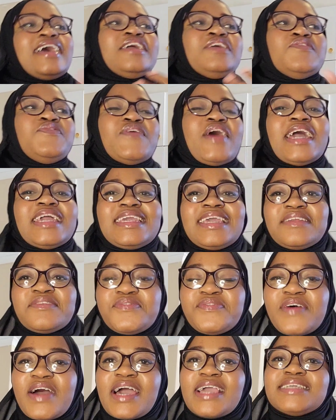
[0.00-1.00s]
If I can
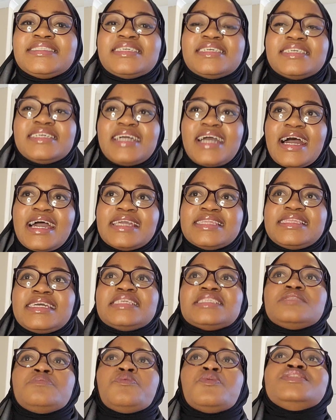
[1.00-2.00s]
find a guy
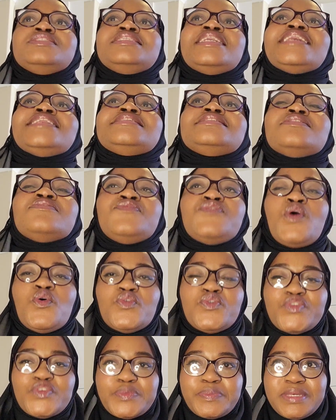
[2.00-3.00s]
that is protective
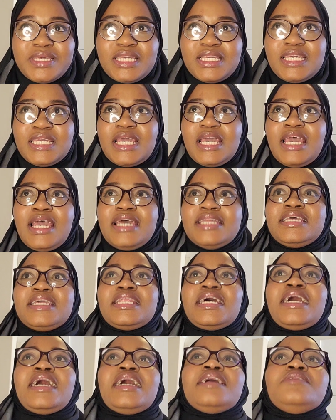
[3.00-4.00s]
over me,
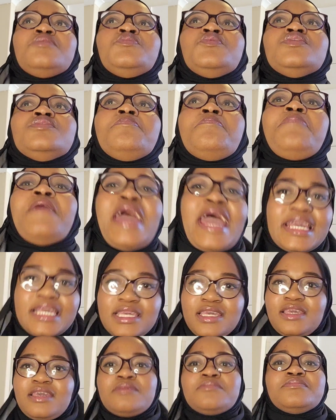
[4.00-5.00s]
then I will bag
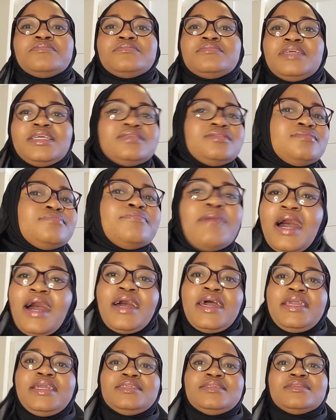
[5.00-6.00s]
him. He's
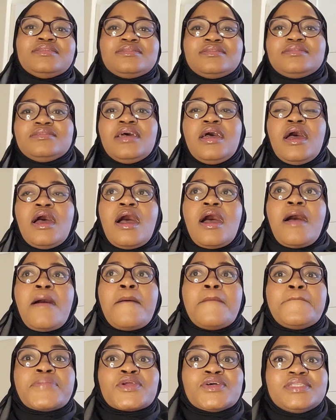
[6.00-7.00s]
mine.
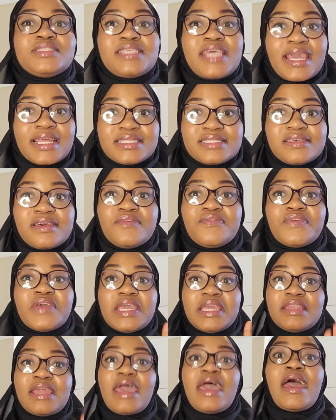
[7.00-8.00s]
Protective
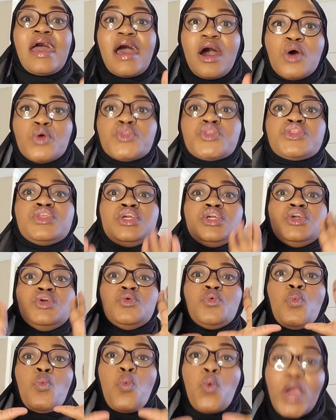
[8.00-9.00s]
in a healthy
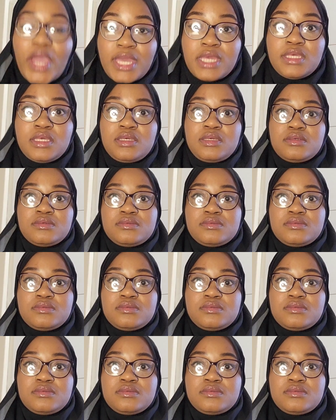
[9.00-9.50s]
way.